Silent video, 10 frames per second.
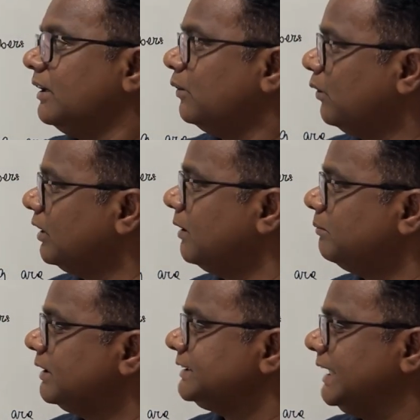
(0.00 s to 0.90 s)
whole
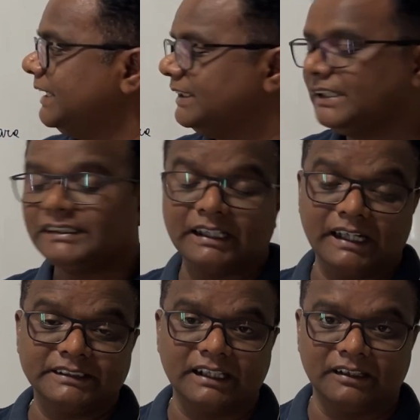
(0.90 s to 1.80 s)
numbers, integers and
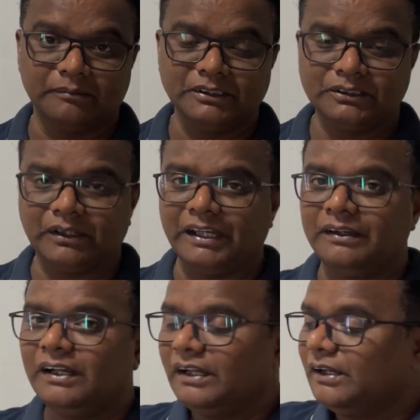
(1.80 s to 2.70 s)
rational numbers.
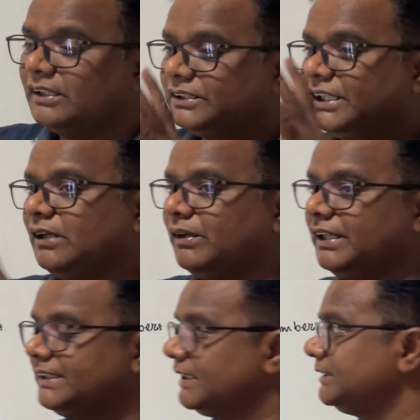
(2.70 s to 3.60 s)
Okay, still we will
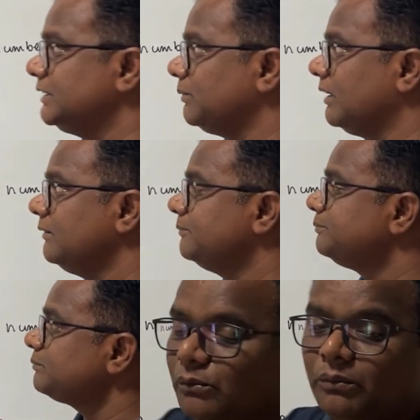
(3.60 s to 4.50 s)
discuss this one.
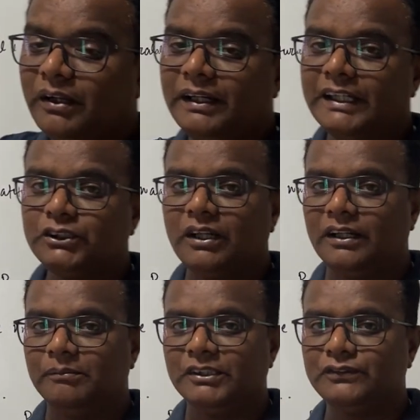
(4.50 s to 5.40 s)
What are natural
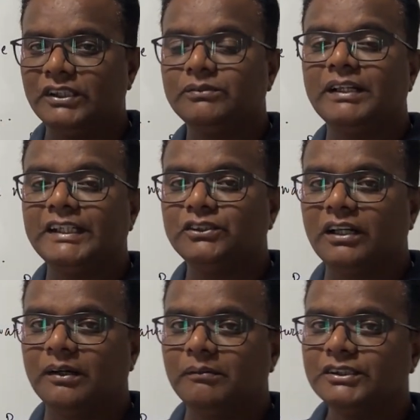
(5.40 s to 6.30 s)
numbers? First one, natural
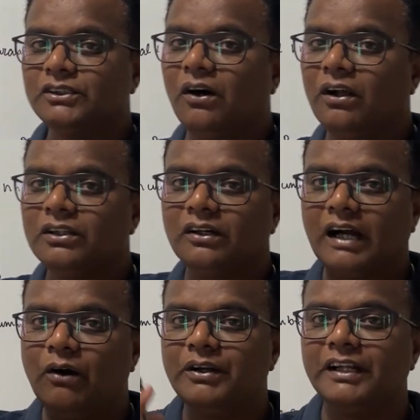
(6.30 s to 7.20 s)
numbers. All the
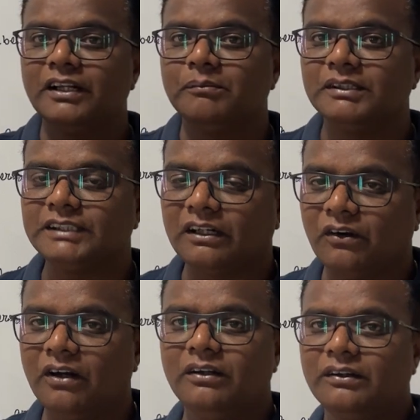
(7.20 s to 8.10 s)
counting numbers are
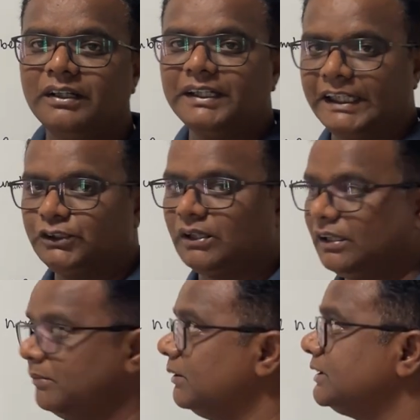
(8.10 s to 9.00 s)
called natural
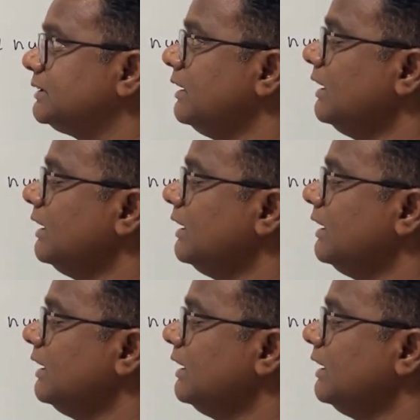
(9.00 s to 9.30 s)
numbers.